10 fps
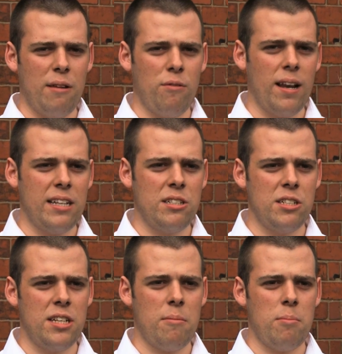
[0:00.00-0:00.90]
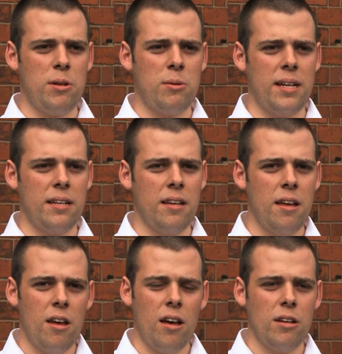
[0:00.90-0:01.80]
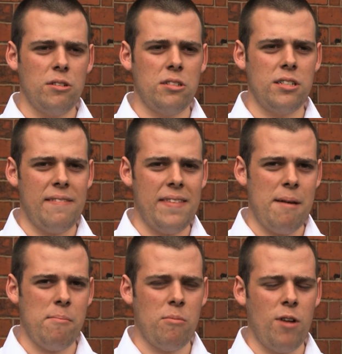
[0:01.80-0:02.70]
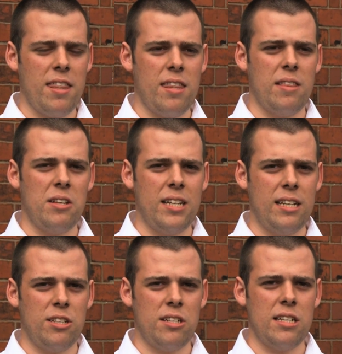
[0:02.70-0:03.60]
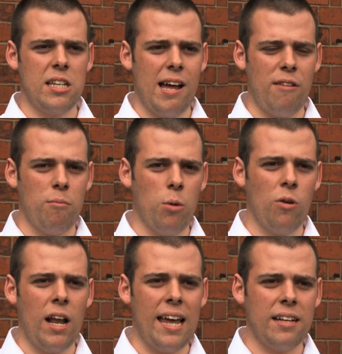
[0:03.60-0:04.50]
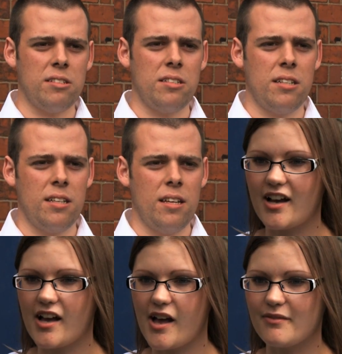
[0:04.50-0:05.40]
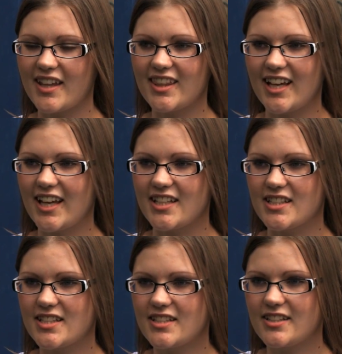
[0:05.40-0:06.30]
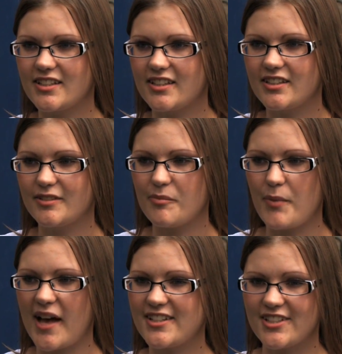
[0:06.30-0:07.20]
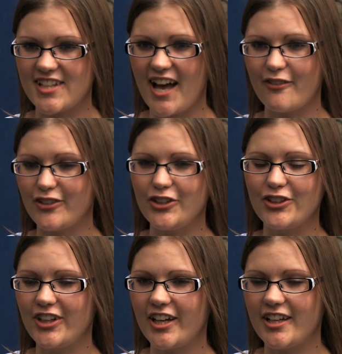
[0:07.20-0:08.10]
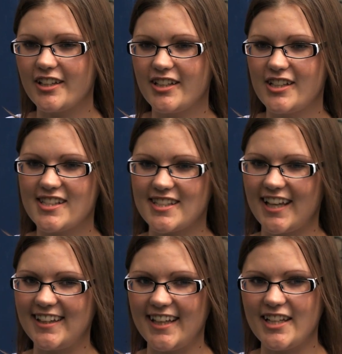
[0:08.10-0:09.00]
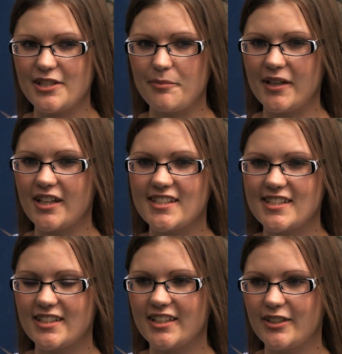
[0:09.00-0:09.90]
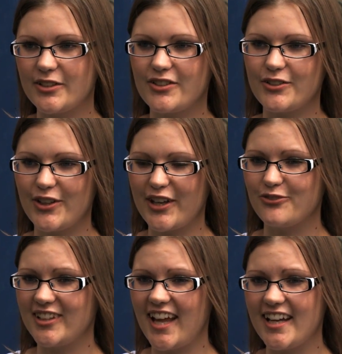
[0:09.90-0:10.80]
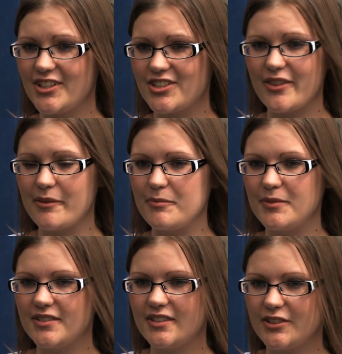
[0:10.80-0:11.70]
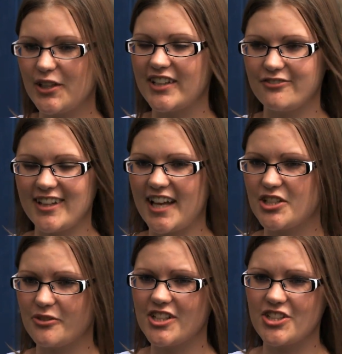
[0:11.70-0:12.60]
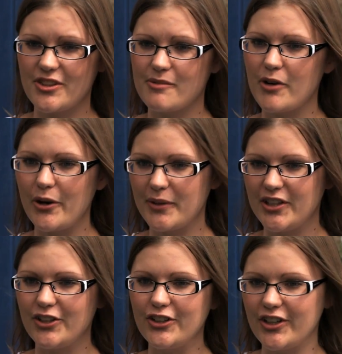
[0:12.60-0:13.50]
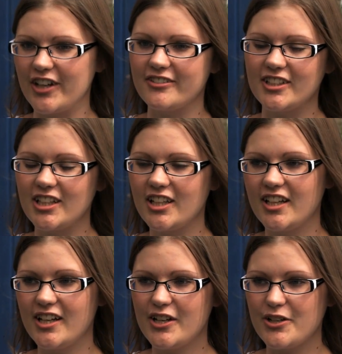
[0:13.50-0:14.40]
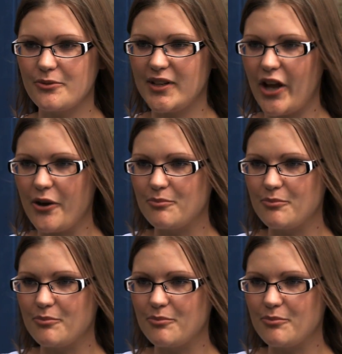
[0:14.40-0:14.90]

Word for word: of relationship between us and them rather than the teachers. It's kind of more relaxed. And I think it's better to have a younger singing leader because you can relate to them, you can relate to each other more. We're younger and we know